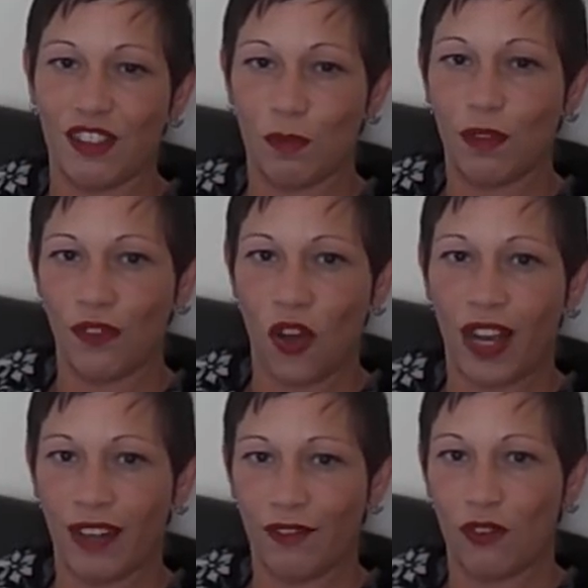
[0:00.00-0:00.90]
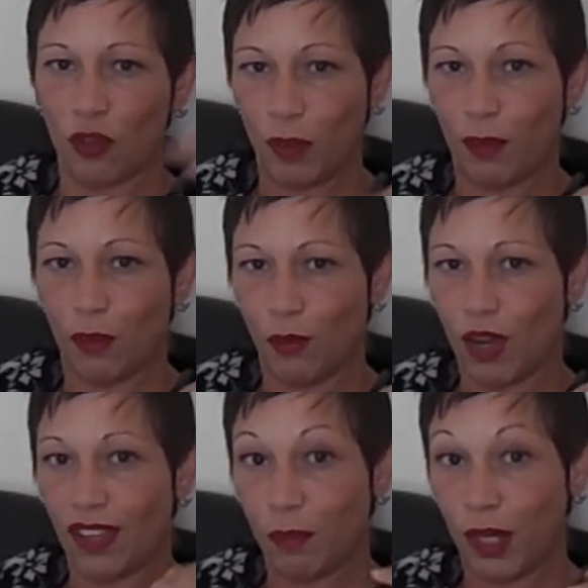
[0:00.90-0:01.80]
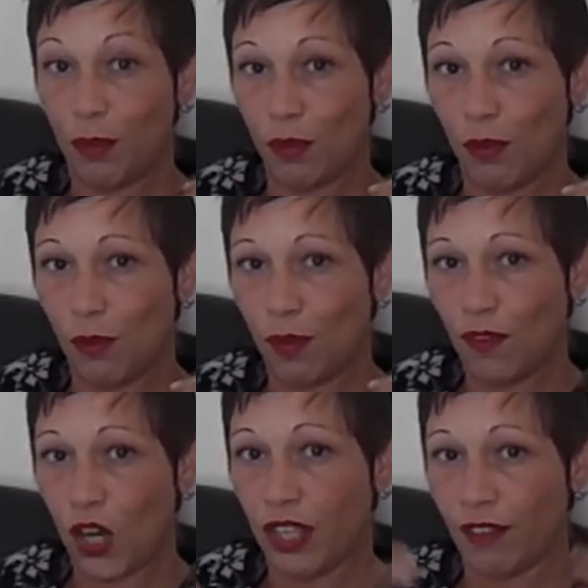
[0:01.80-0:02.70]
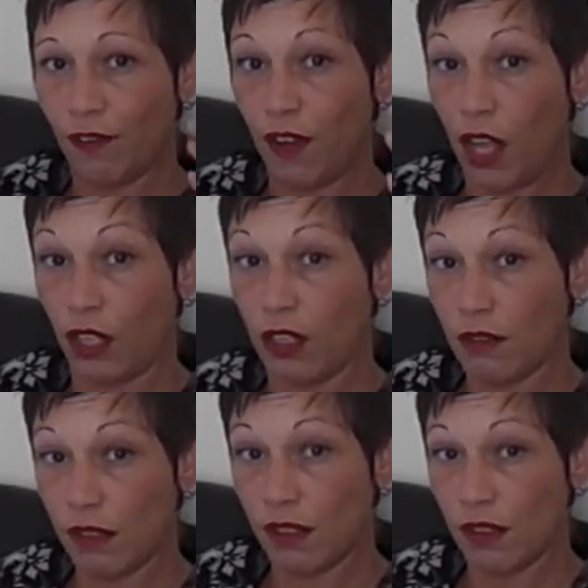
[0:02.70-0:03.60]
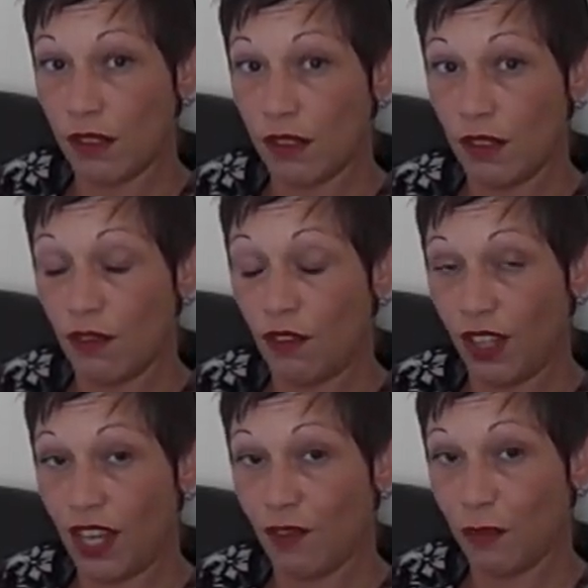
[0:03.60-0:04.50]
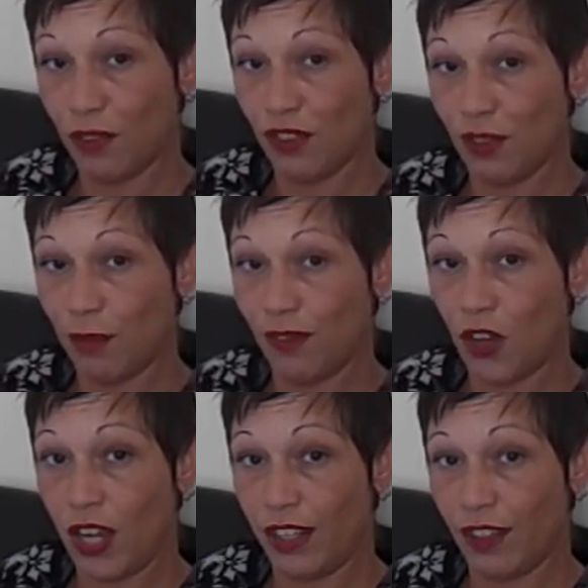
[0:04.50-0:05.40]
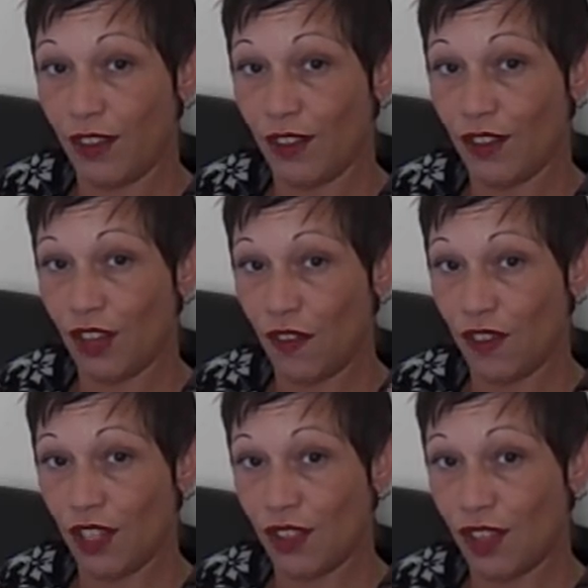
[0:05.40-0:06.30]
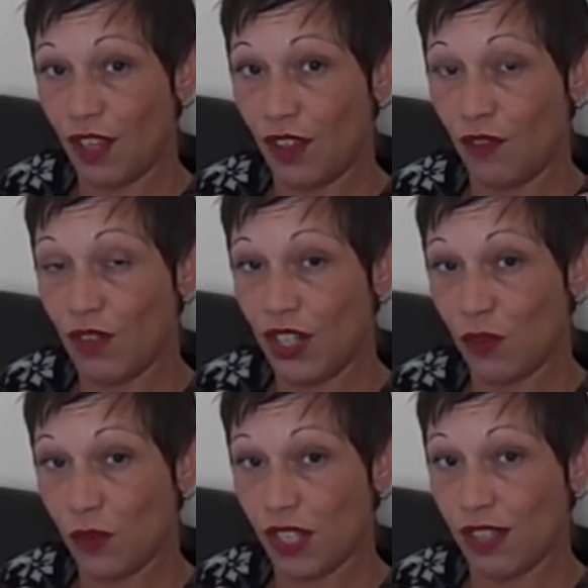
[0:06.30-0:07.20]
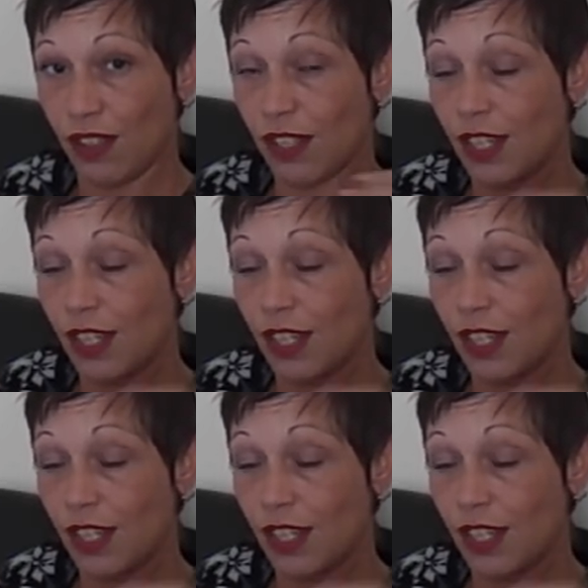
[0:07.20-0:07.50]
to provide for the people, and the people provide the funds for the government to provide the services and the resources,